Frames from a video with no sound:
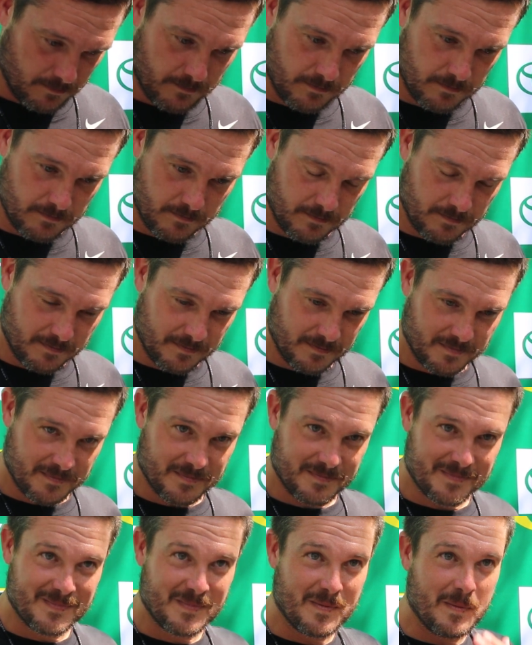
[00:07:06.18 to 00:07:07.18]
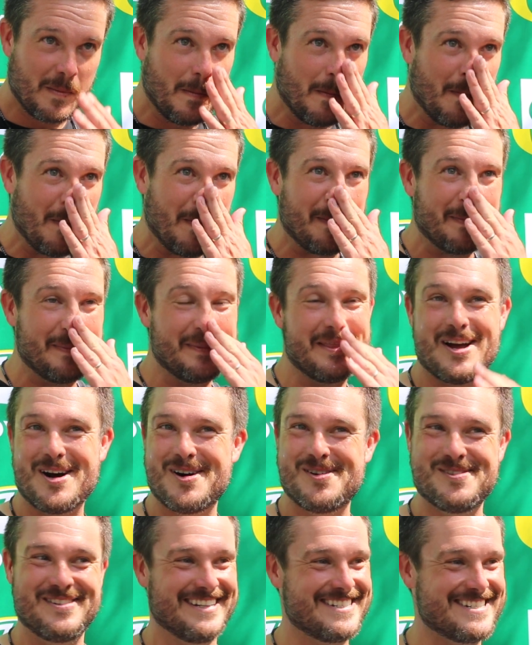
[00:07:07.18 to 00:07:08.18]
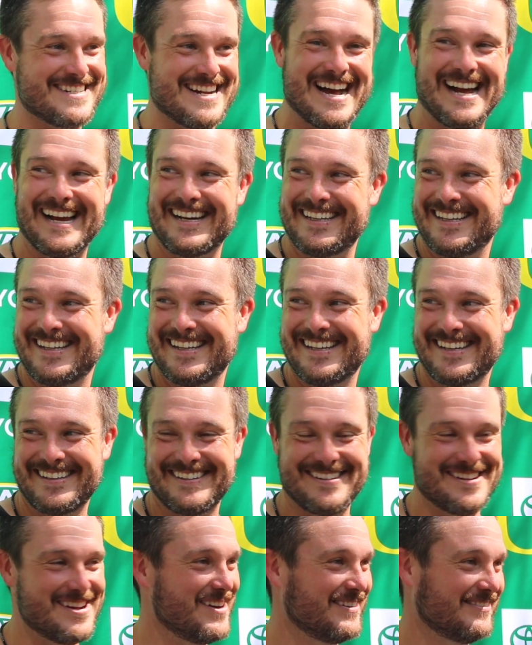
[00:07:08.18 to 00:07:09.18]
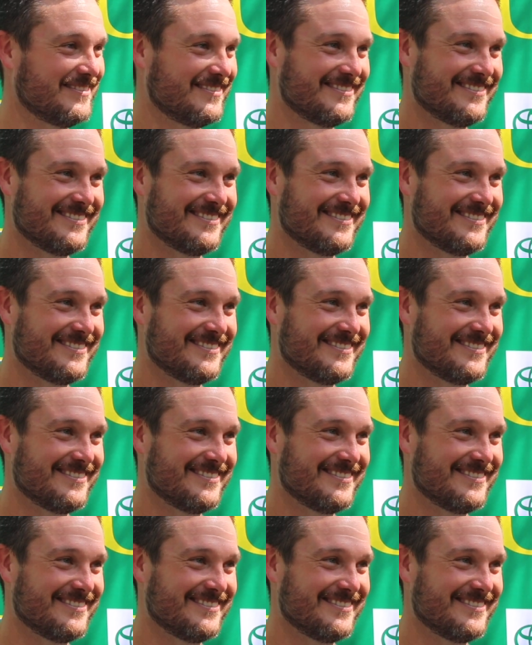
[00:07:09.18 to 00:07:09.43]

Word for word: of those hype songs for you? No, it's not. No.